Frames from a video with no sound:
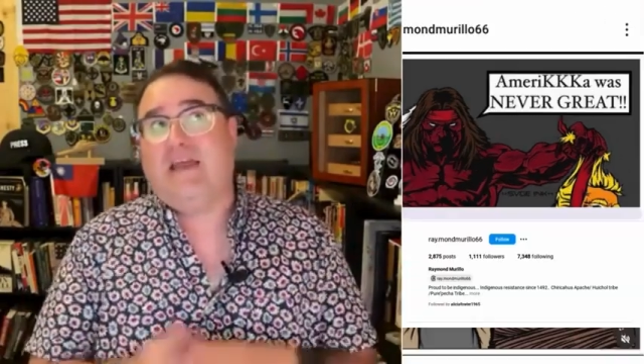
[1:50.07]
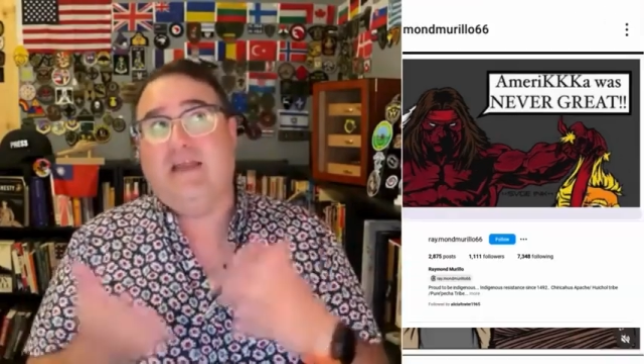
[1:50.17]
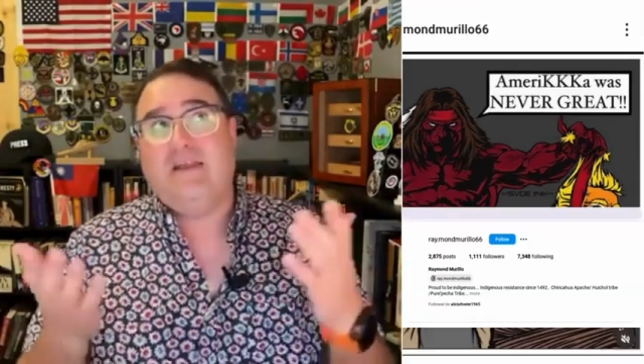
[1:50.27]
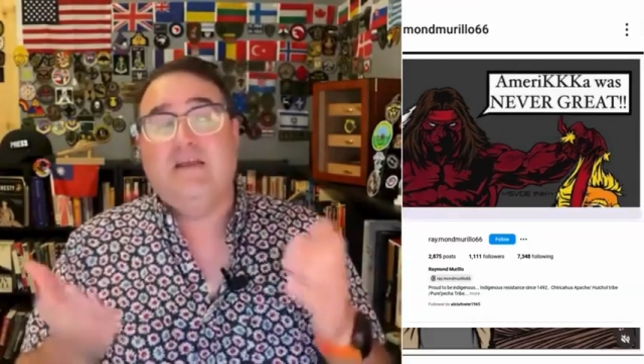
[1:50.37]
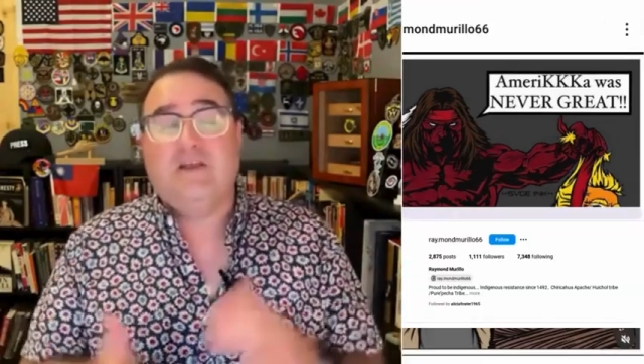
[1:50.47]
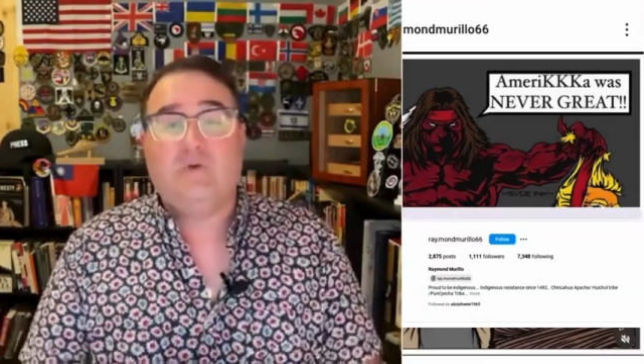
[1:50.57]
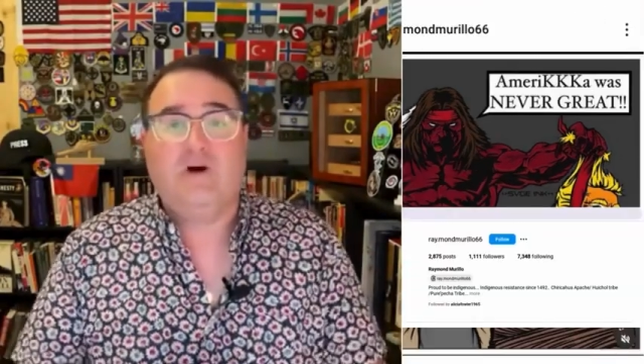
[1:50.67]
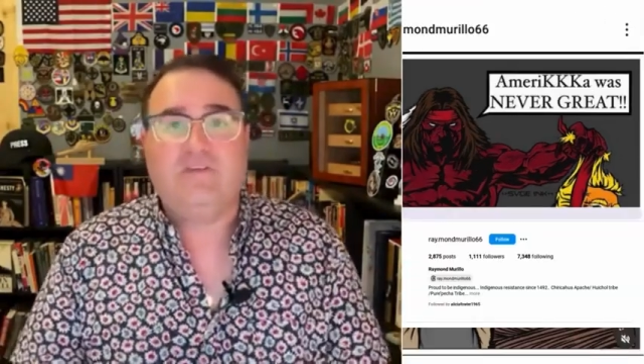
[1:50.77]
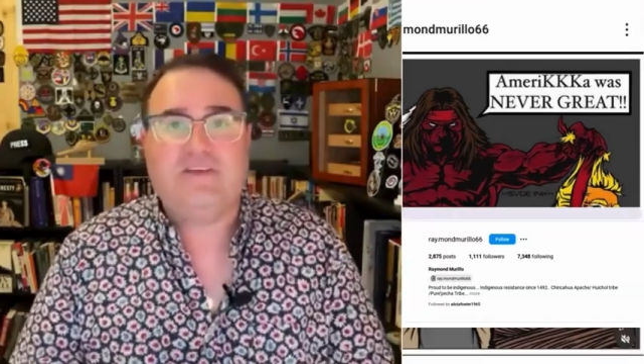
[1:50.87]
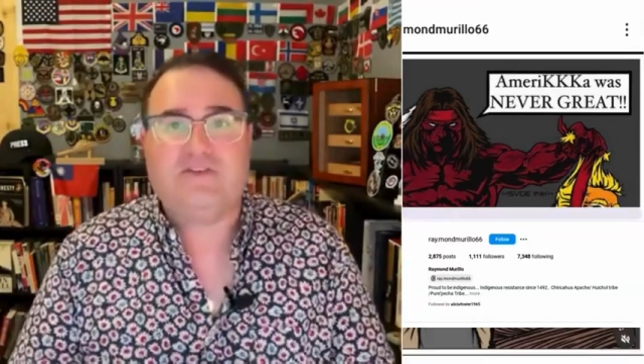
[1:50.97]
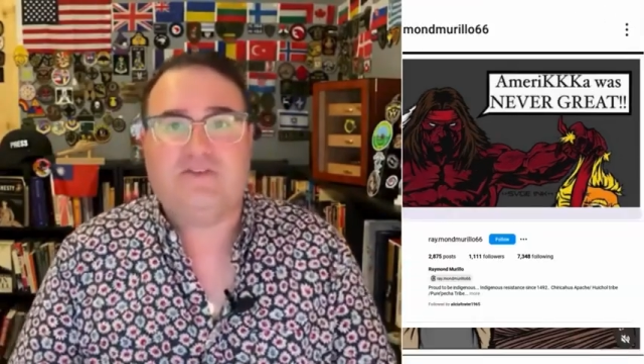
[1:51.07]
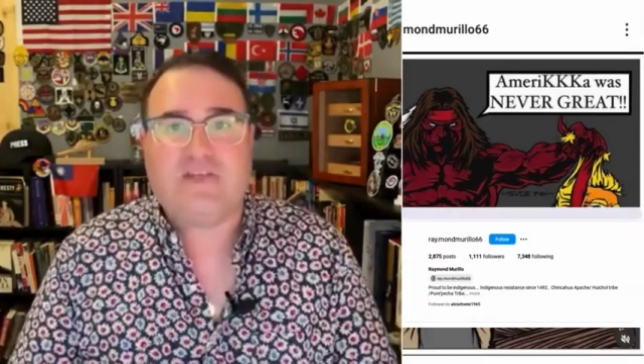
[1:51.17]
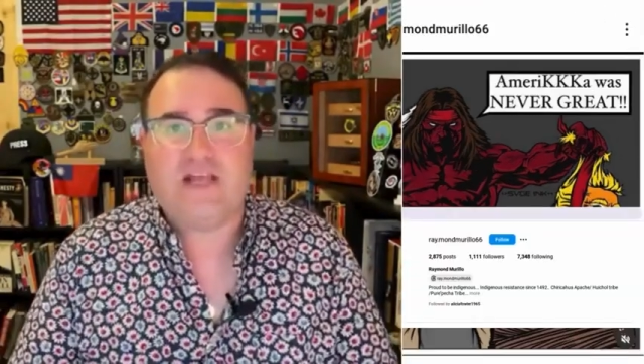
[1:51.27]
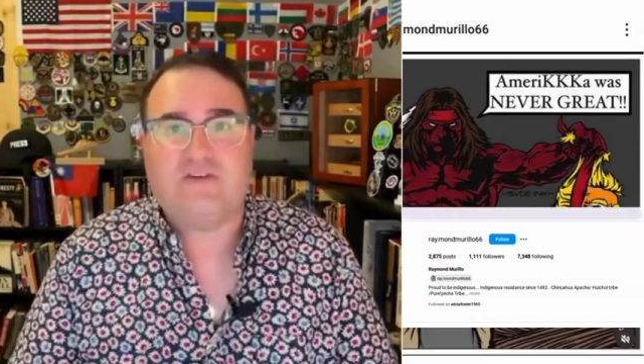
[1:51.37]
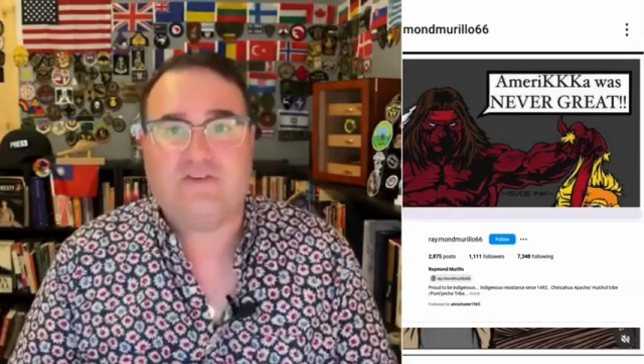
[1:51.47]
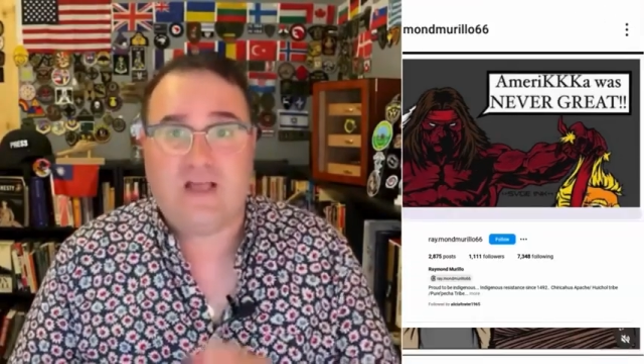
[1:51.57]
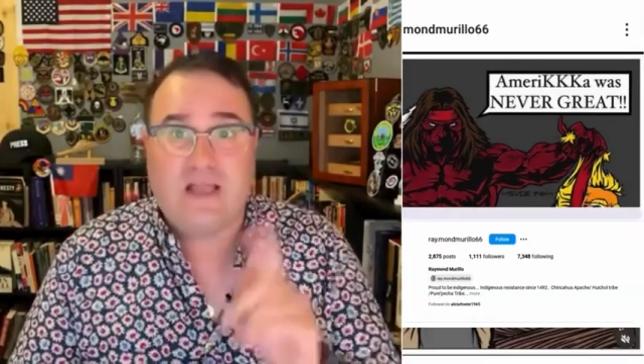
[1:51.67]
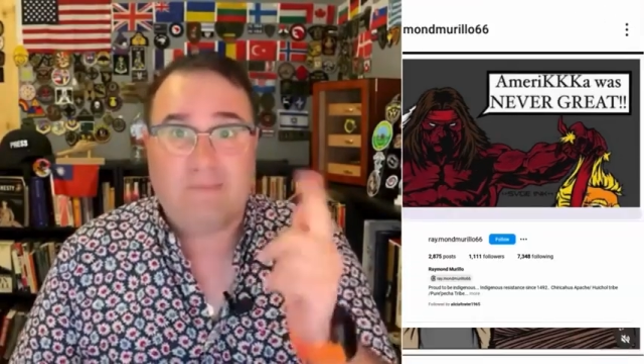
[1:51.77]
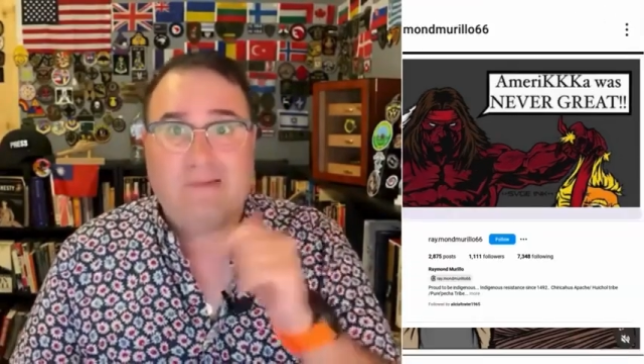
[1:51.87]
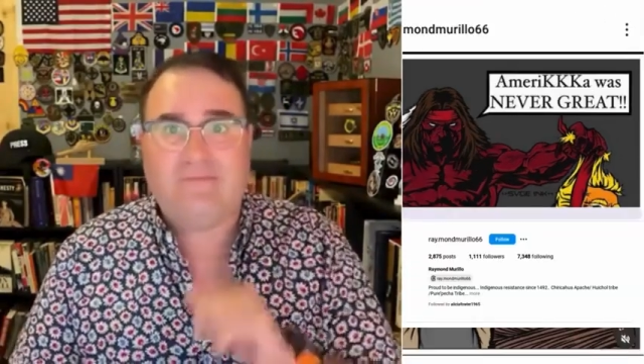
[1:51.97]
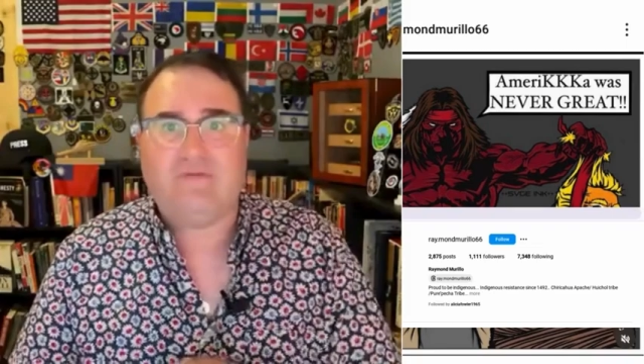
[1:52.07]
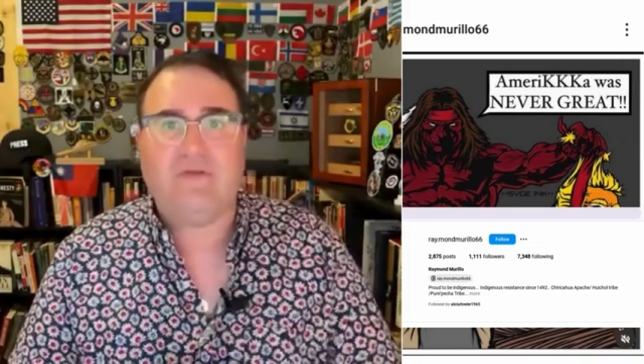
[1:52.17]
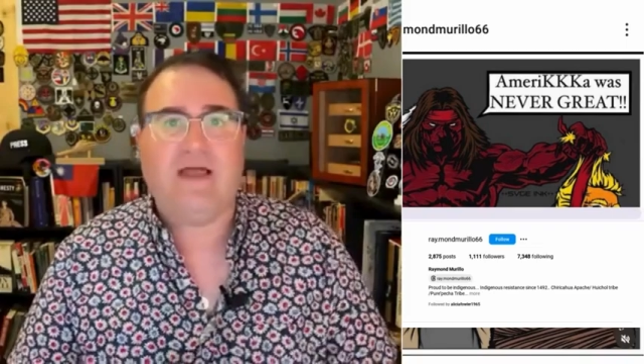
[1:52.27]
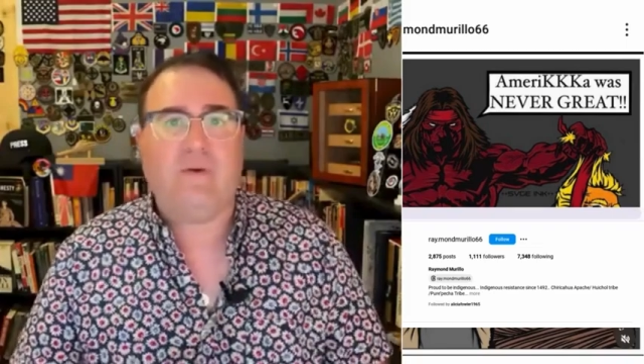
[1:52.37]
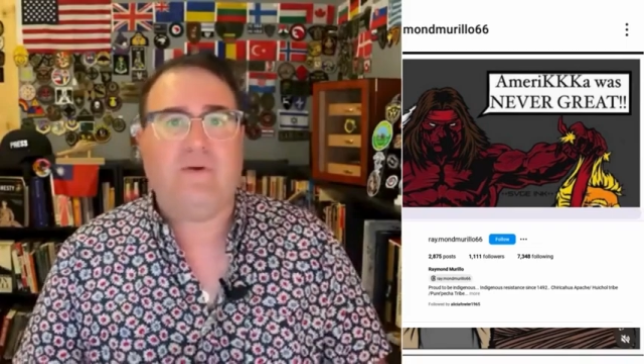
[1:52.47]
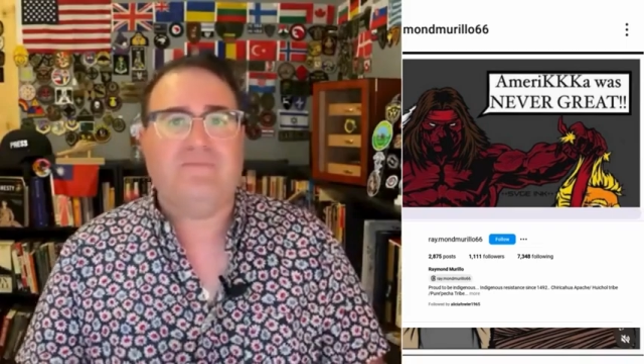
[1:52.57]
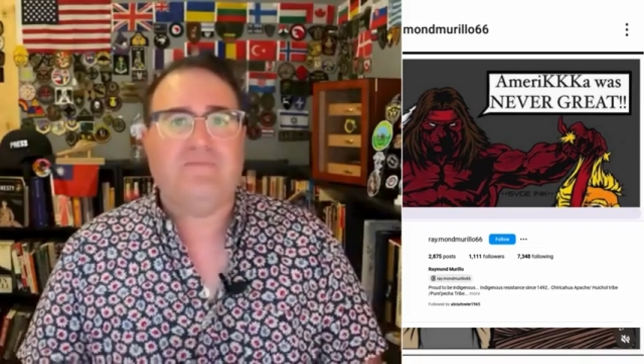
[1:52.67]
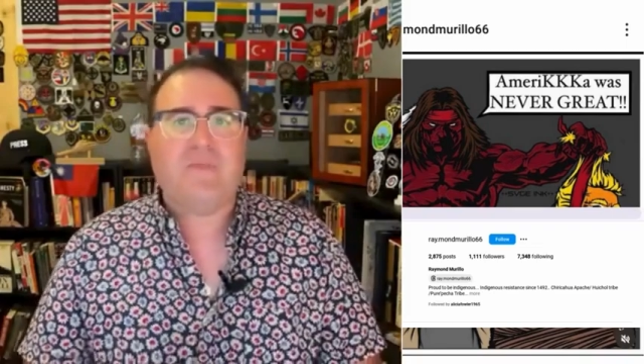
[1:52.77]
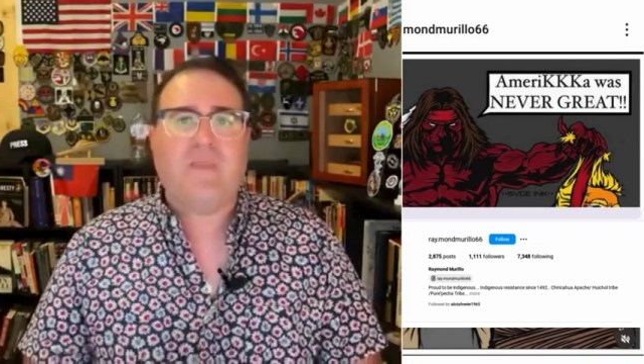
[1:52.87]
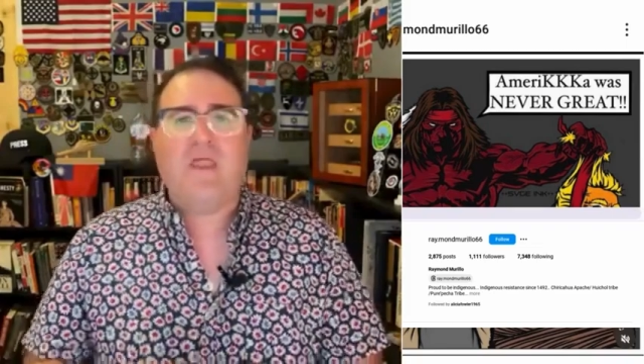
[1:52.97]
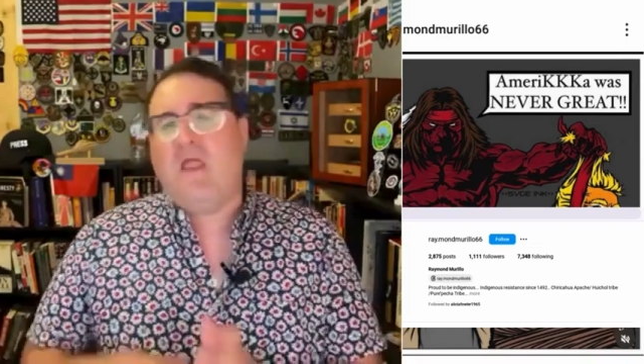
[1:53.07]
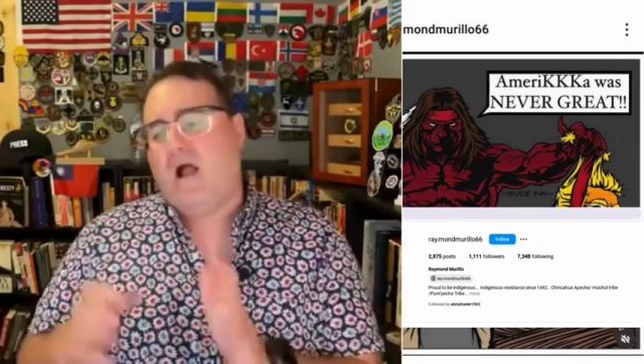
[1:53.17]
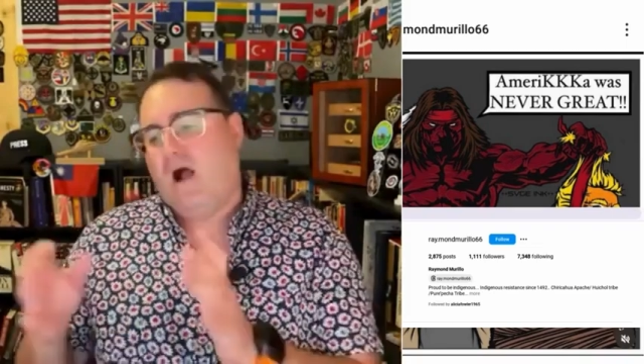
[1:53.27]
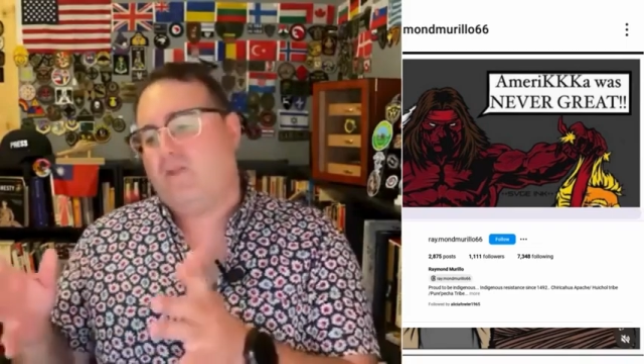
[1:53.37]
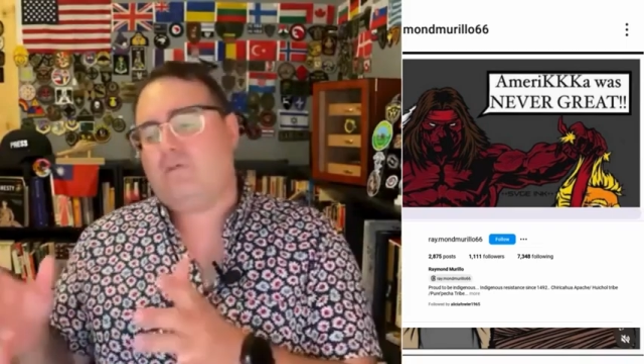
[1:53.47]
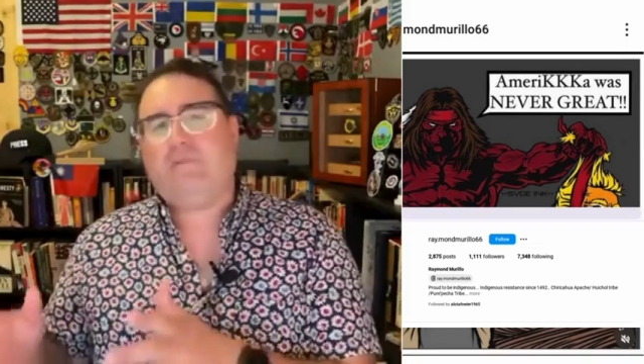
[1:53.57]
at 12 Eastern Standard Time for that one. Other